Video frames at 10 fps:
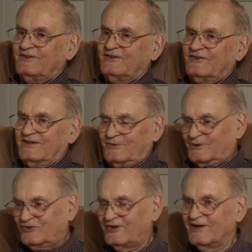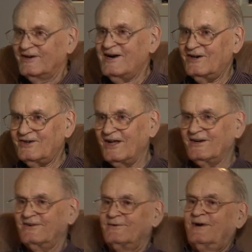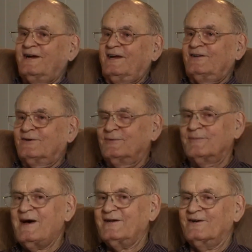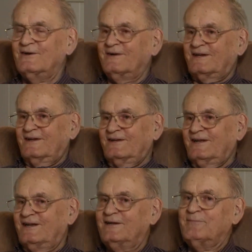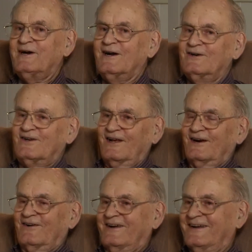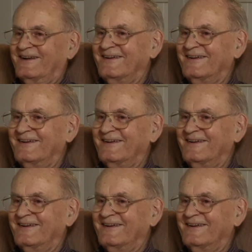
He says, "We're still in artillery range and we might go to and get hit by artillery."